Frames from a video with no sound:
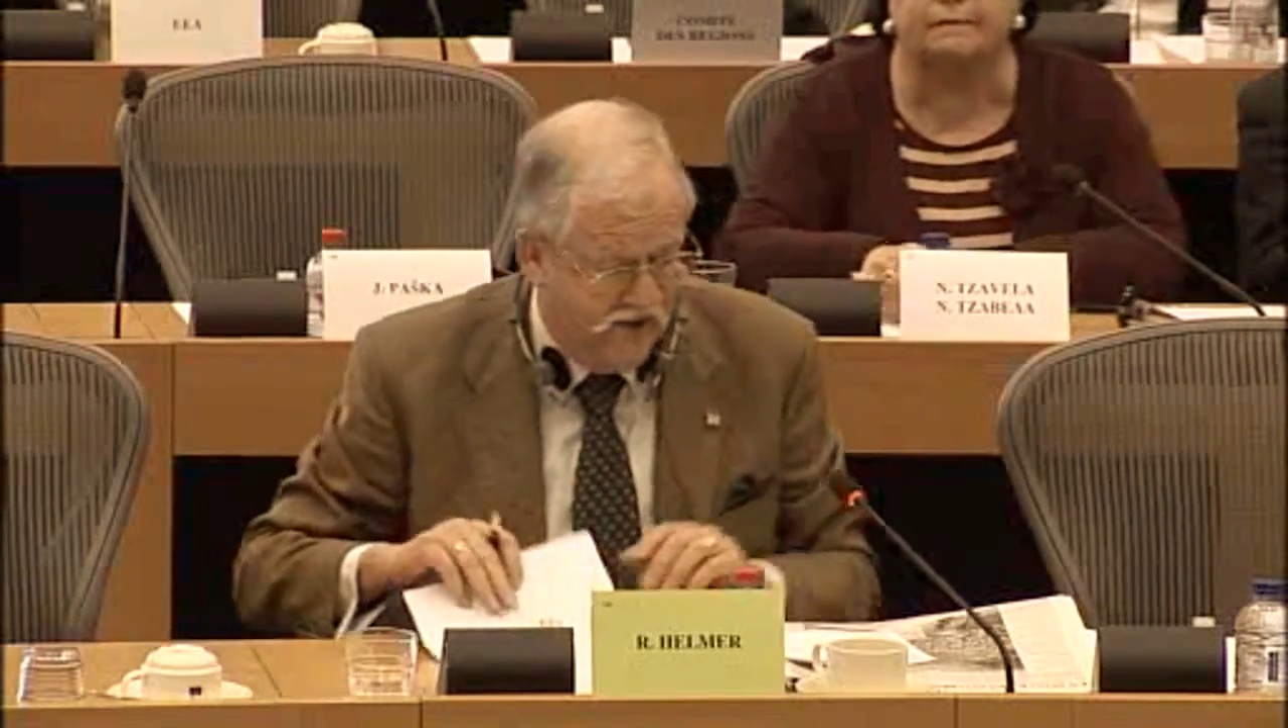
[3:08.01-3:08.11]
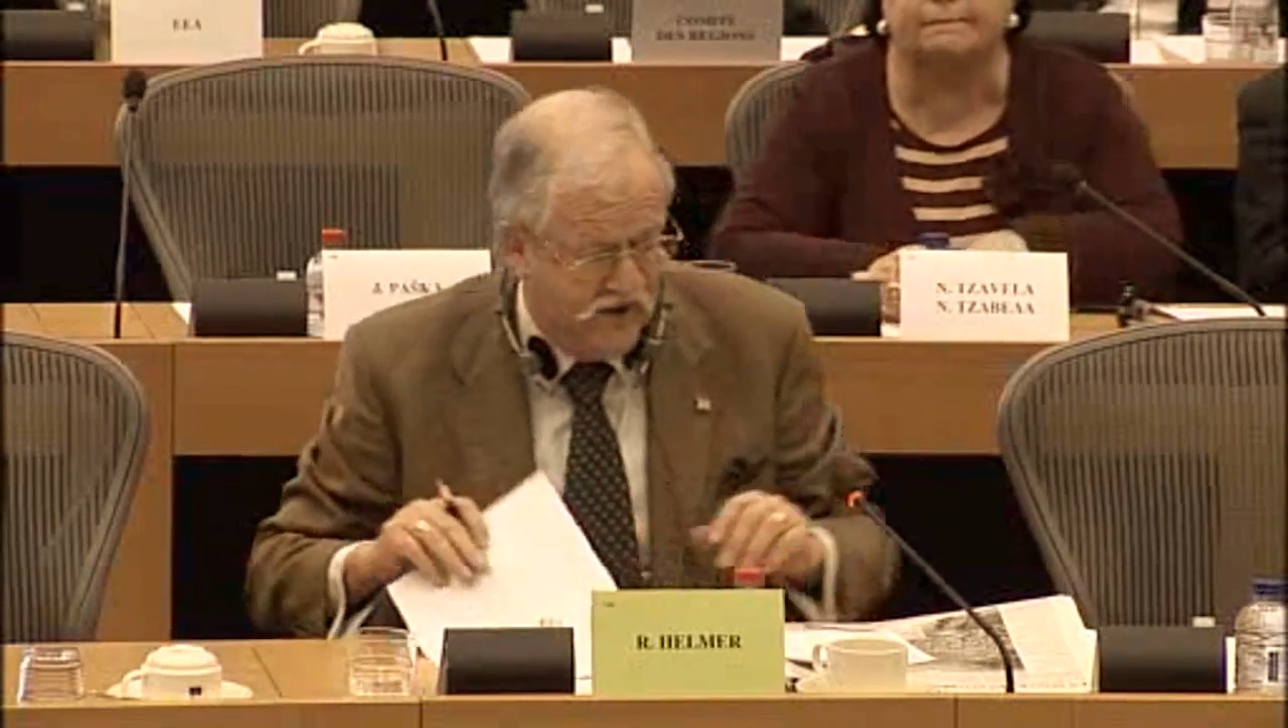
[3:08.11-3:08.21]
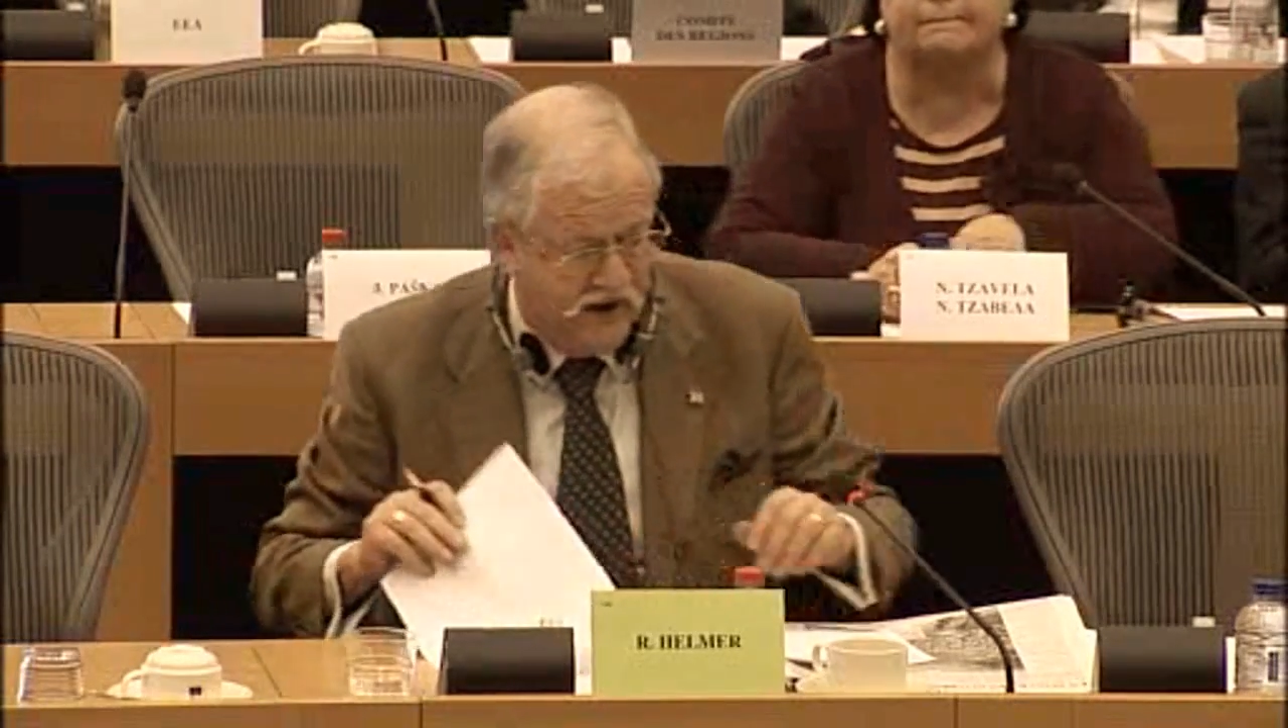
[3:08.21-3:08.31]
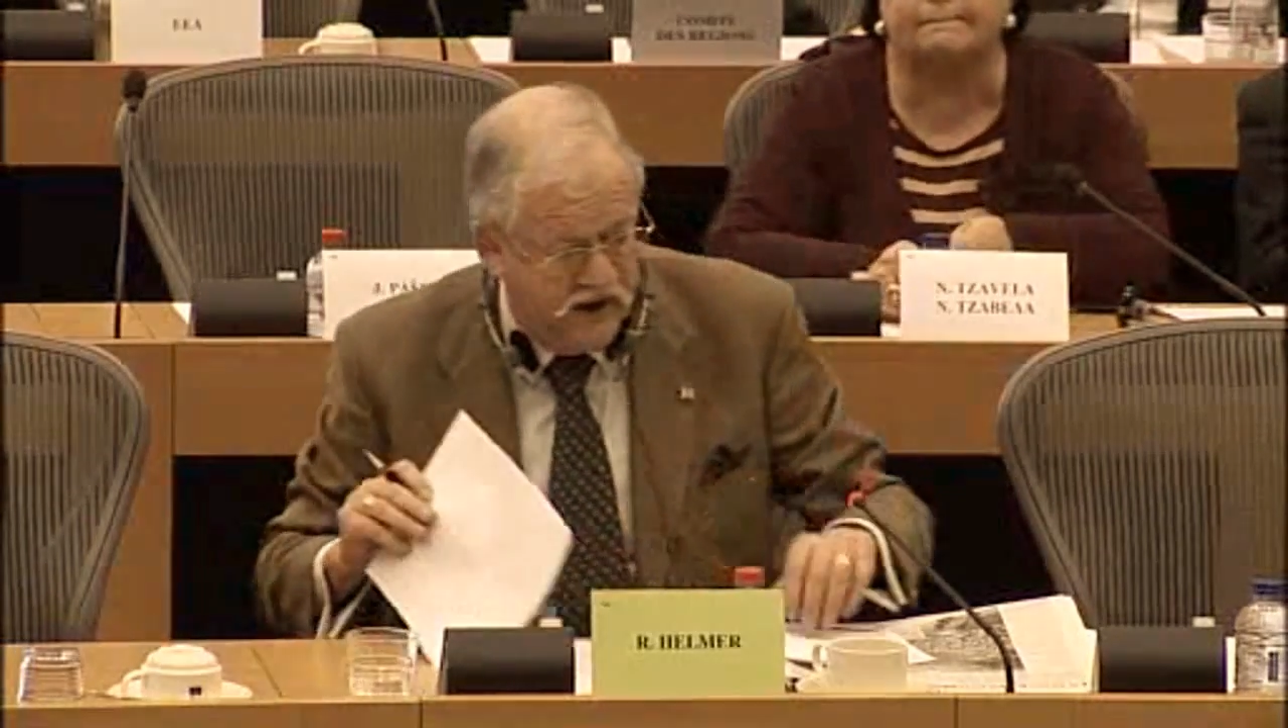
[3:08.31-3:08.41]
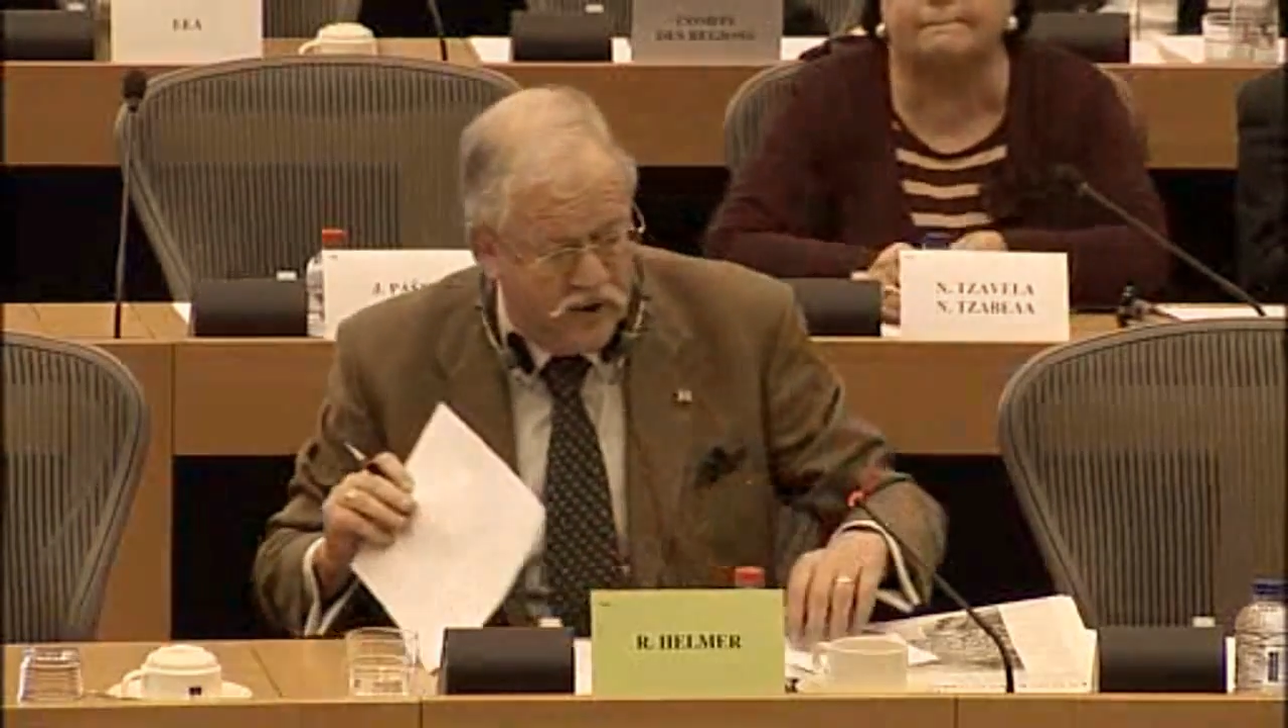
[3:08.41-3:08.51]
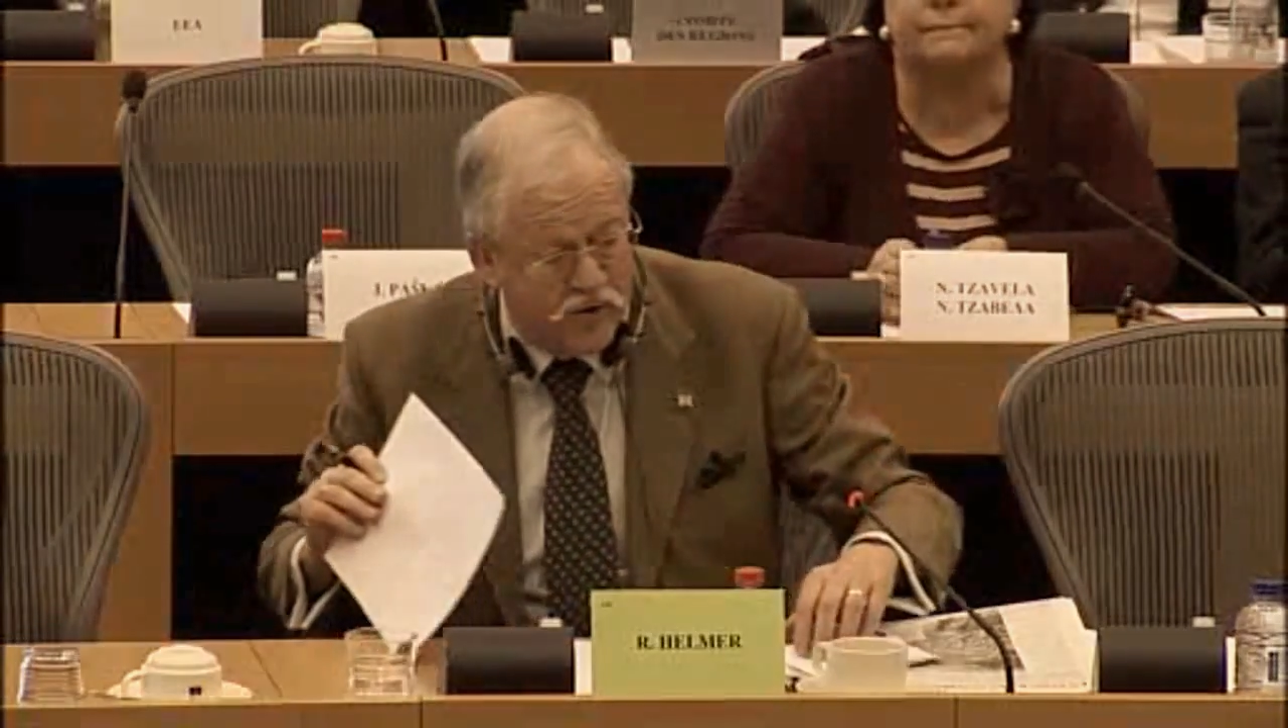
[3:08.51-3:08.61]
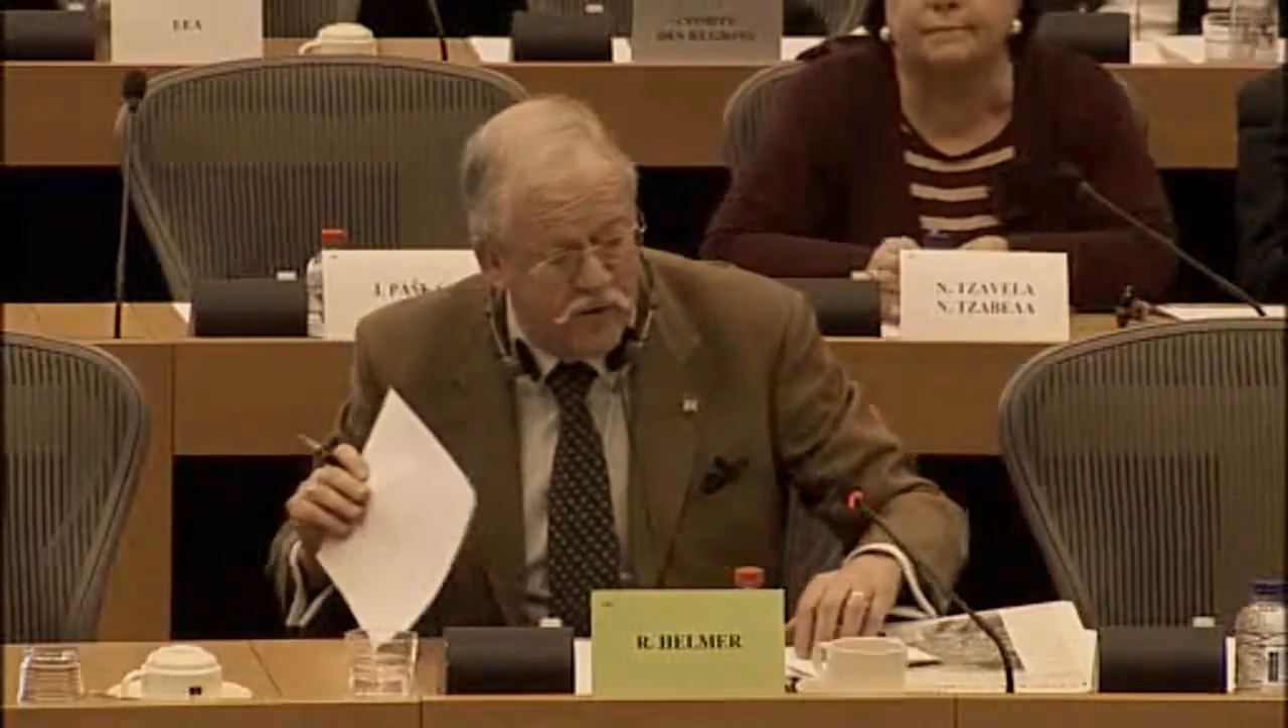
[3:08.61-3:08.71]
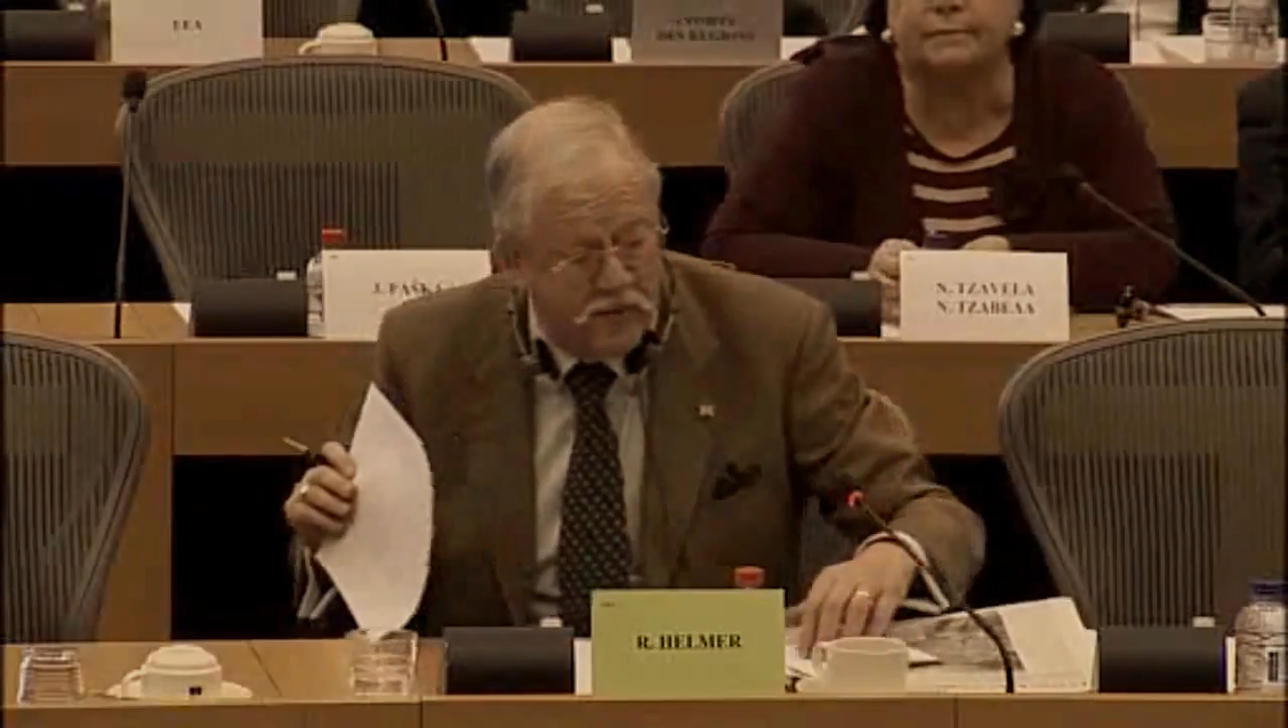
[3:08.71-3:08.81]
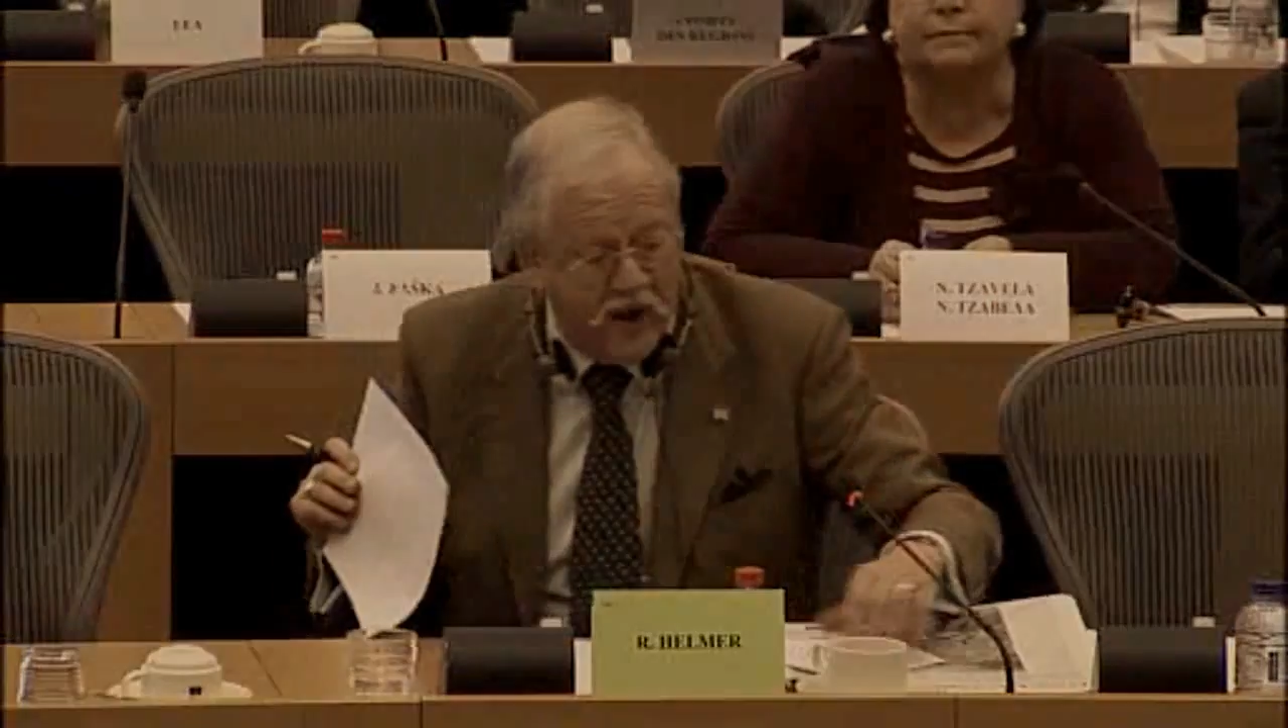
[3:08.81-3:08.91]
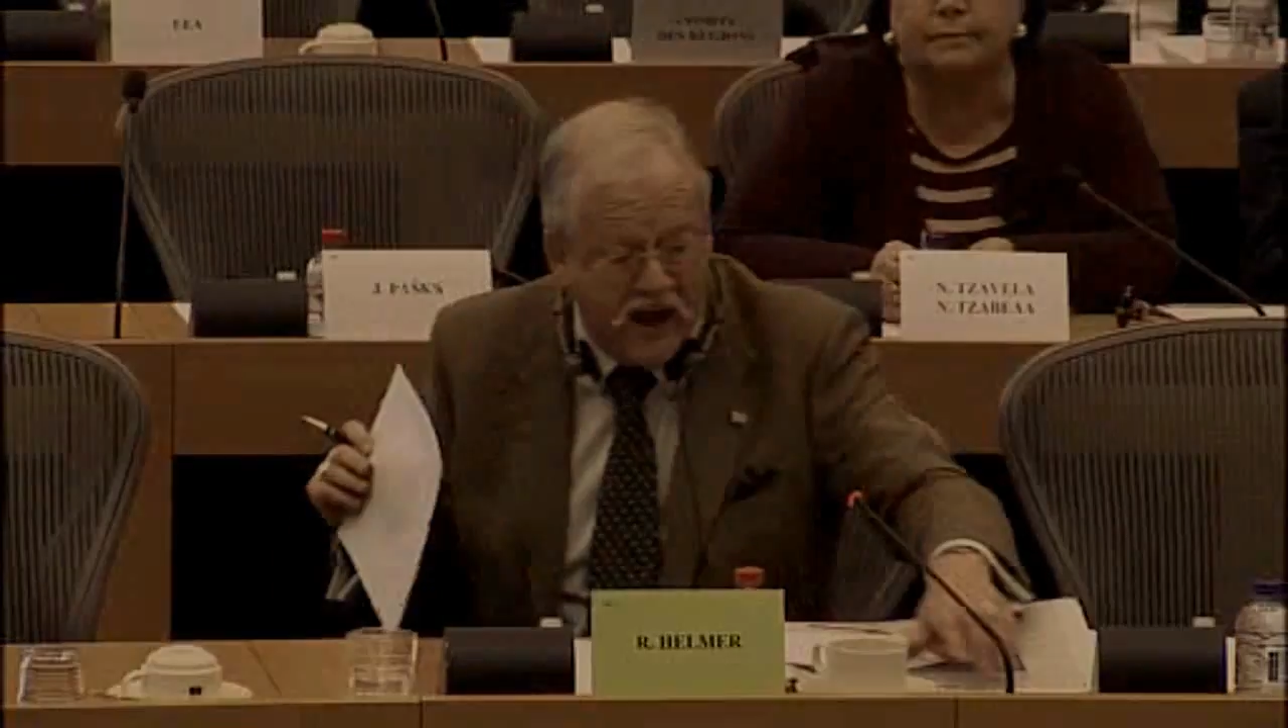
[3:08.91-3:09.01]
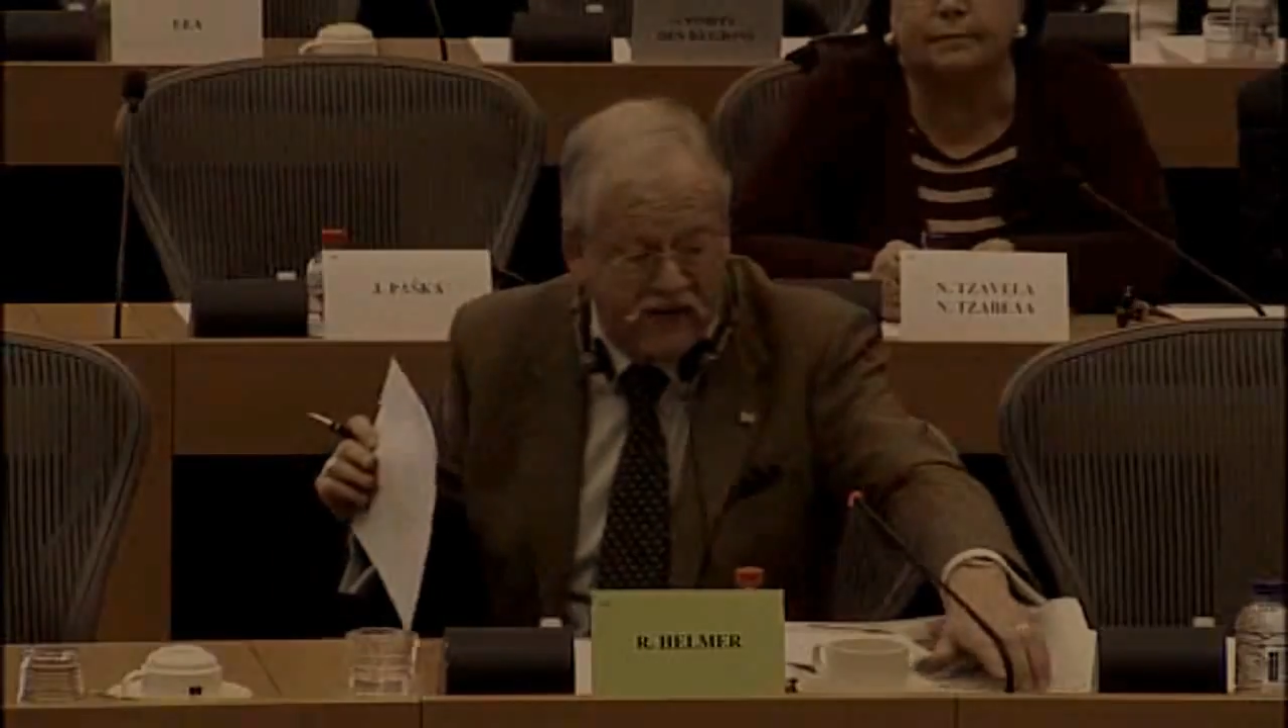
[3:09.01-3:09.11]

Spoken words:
to hear your reply.